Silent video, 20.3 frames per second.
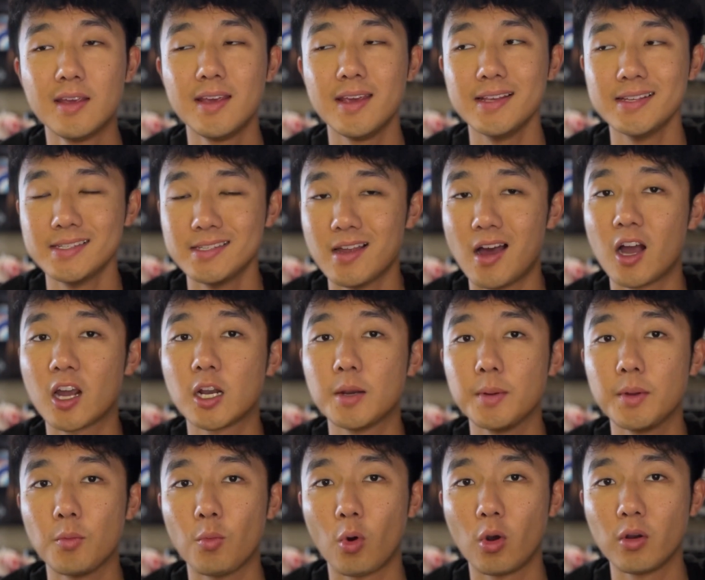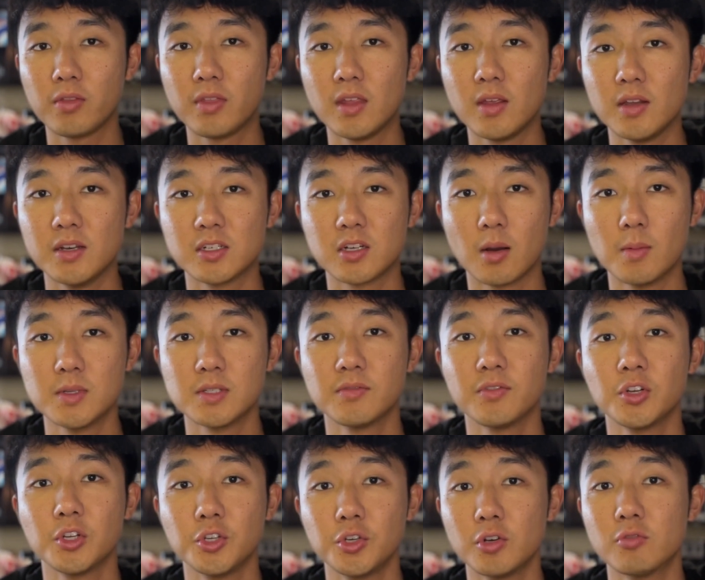is not going to be worth it in terms of
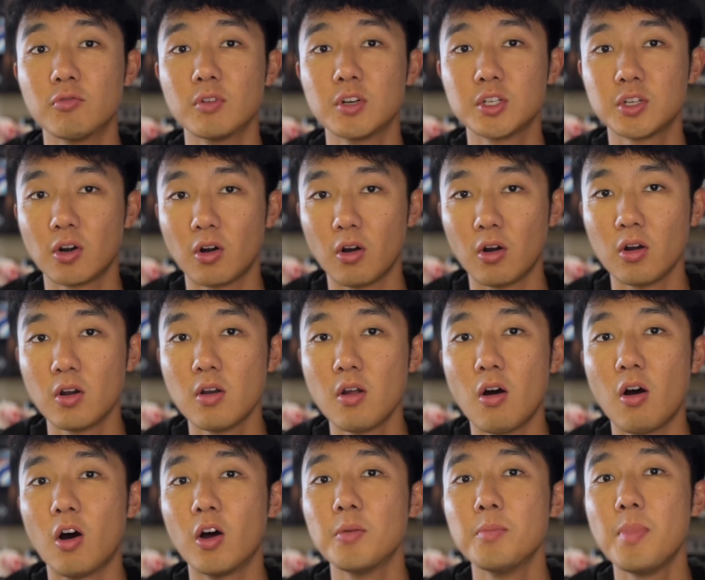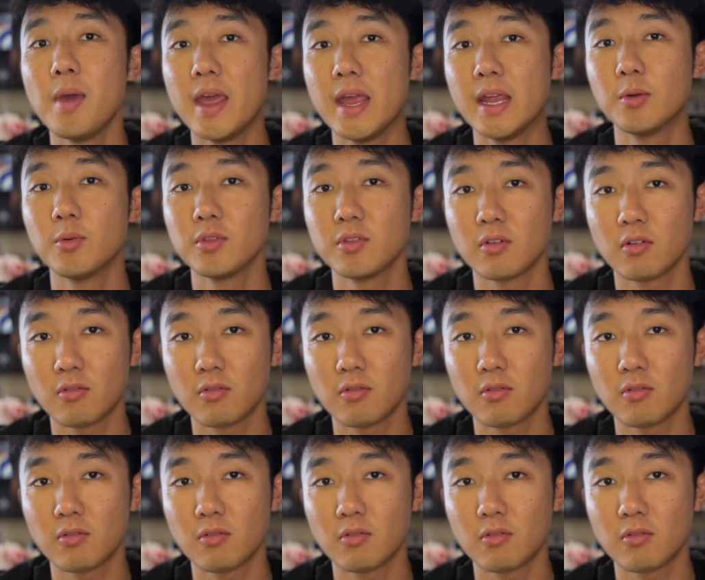a good return on paying with your